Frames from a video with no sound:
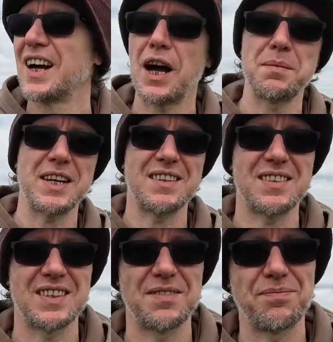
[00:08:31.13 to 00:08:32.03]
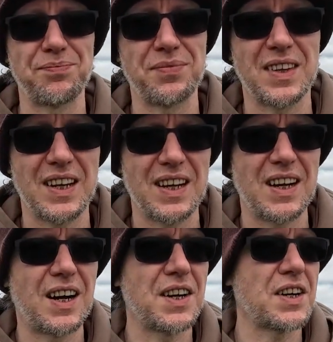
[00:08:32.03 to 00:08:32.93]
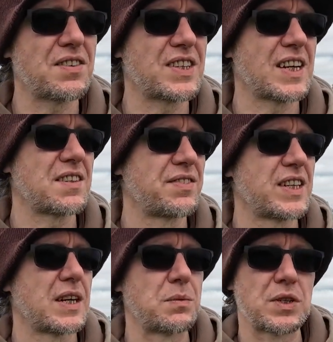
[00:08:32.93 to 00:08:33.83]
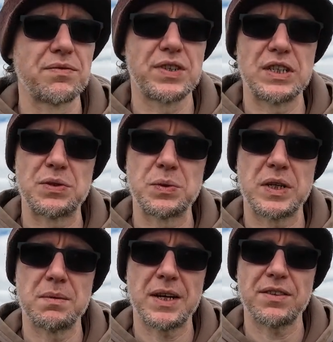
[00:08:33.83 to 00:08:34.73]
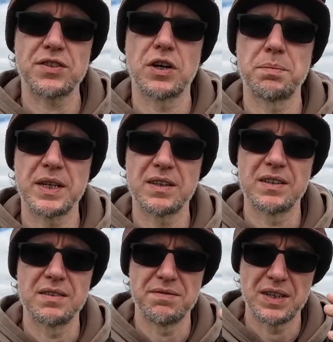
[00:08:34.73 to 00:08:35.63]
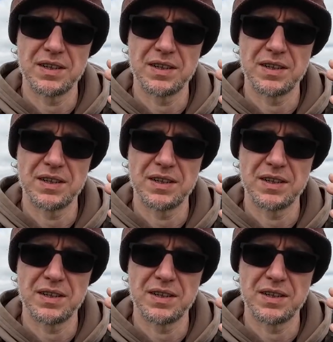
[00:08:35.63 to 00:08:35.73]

I mean, I know today's video was obviously talking about the topic of